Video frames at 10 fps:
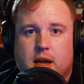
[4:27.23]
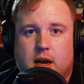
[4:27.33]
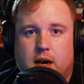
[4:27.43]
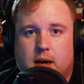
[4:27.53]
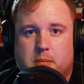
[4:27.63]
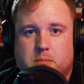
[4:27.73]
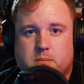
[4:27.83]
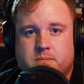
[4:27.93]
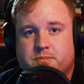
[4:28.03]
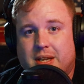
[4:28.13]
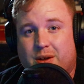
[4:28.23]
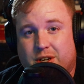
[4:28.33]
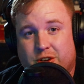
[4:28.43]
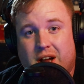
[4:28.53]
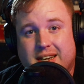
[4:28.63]
Now,
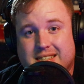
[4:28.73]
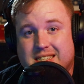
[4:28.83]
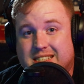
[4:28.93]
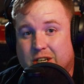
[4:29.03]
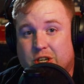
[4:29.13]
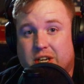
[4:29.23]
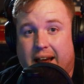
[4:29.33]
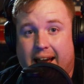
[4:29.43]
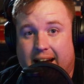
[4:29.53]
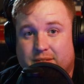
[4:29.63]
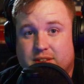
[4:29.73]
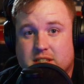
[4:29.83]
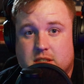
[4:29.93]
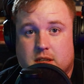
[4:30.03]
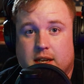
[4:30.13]
you're not necessarily going to have
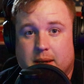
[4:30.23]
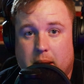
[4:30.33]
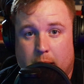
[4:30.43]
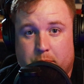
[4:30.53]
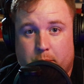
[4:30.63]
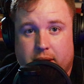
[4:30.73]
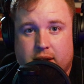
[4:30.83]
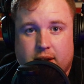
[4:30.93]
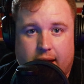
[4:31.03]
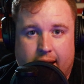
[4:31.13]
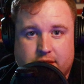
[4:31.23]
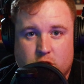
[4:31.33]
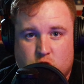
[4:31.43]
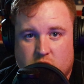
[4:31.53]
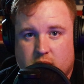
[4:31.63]
this implement at the
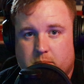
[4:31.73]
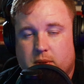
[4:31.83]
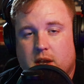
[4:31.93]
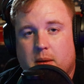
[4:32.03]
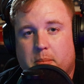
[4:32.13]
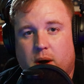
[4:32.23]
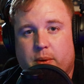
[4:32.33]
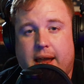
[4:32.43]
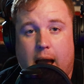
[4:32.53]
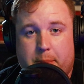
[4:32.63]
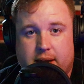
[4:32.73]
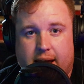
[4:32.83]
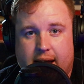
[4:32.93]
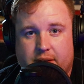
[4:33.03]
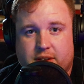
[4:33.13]
gym, but we happen to
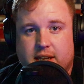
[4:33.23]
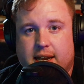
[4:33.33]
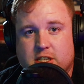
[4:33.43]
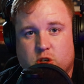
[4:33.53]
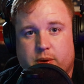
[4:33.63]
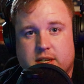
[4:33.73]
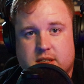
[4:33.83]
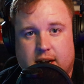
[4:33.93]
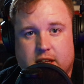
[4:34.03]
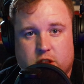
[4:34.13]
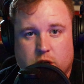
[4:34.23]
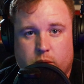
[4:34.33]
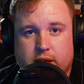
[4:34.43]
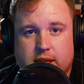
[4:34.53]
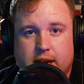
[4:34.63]
have it, and so we decided to throw
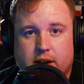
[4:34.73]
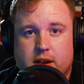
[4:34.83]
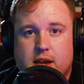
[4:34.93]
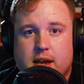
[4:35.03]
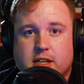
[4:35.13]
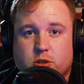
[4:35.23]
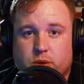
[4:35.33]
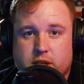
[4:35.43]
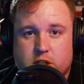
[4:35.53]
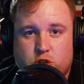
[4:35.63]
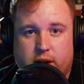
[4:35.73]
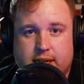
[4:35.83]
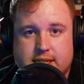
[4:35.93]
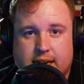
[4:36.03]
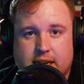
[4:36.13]
it in there. It's a really good training
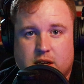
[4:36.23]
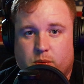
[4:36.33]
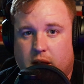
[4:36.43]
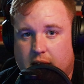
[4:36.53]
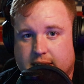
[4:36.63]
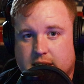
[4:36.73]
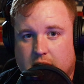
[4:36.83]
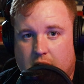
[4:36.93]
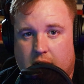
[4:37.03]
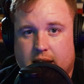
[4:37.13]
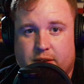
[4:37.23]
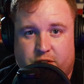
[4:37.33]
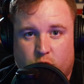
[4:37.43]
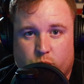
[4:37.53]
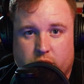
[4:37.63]
technique. I liked it a lot. It
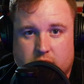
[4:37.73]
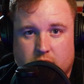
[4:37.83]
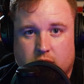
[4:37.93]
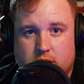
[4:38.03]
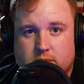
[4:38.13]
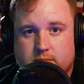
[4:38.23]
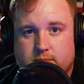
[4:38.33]
felt really good.